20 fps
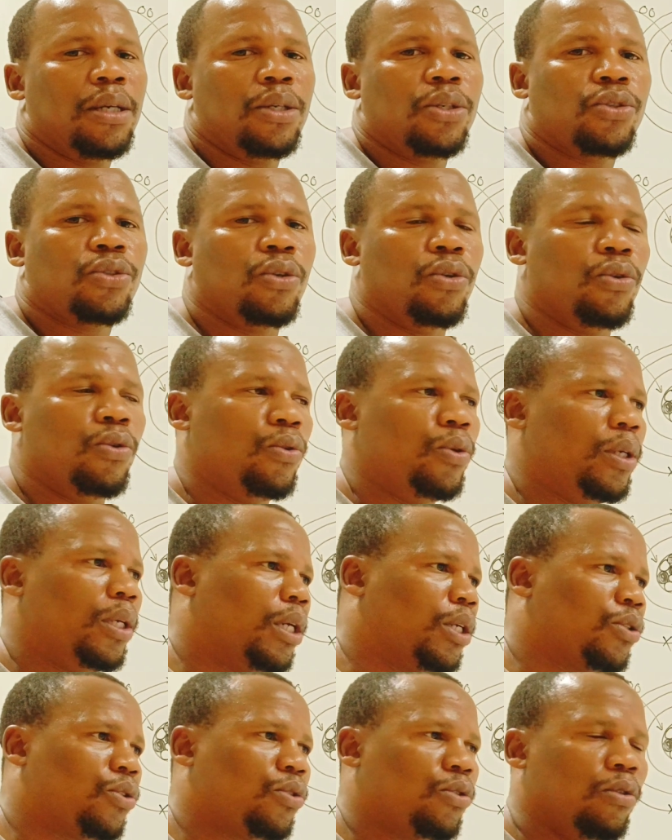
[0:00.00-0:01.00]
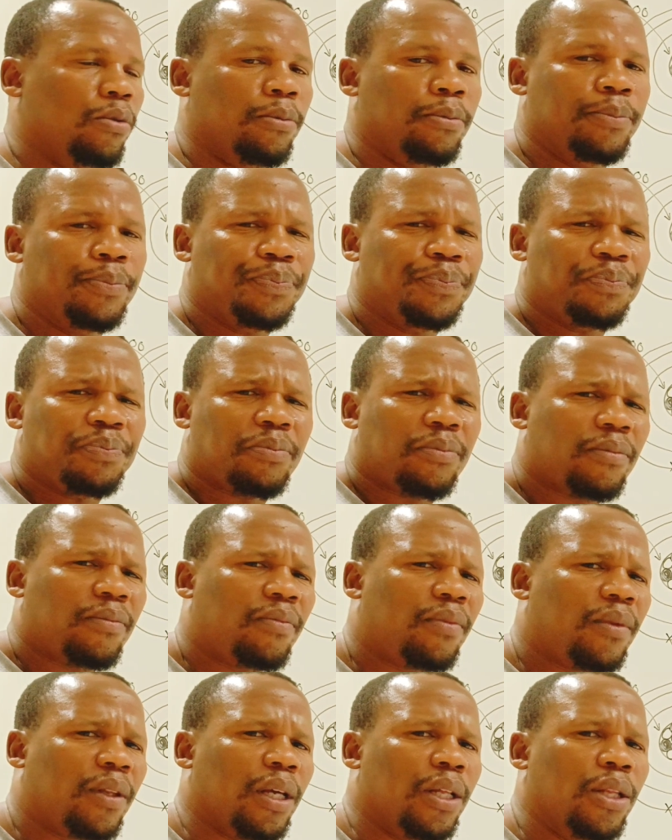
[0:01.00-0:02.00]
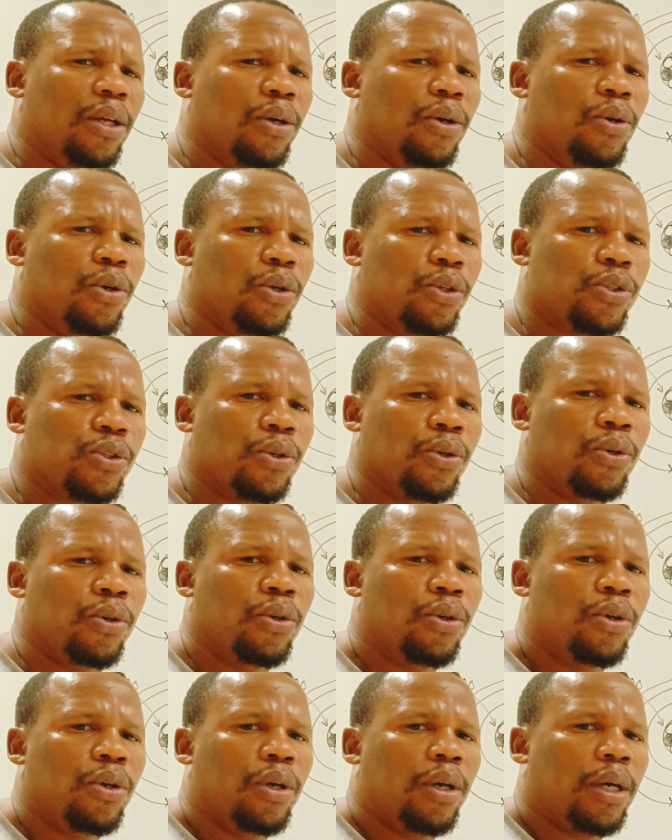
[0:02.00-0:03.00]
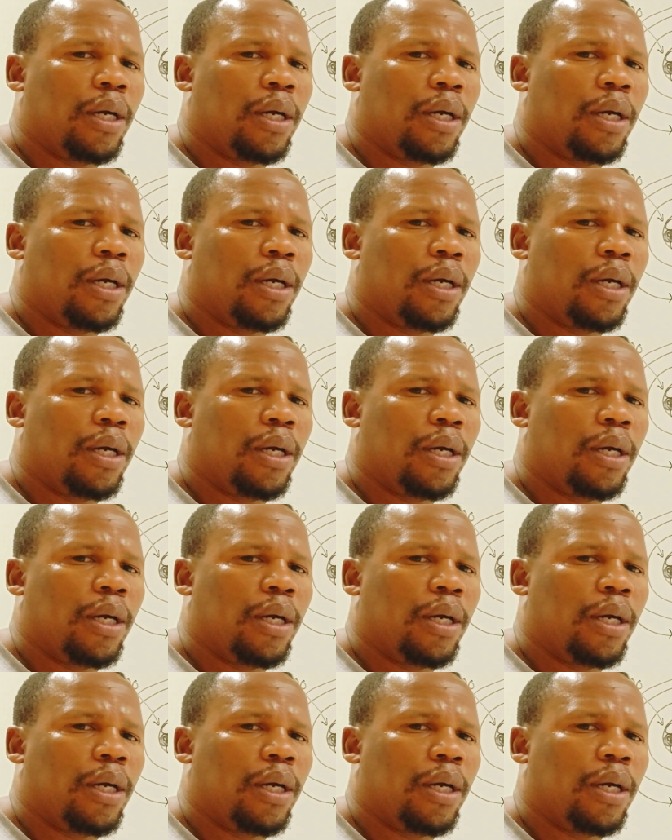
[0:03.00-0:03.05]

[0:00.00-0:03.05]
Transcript: So we assume they also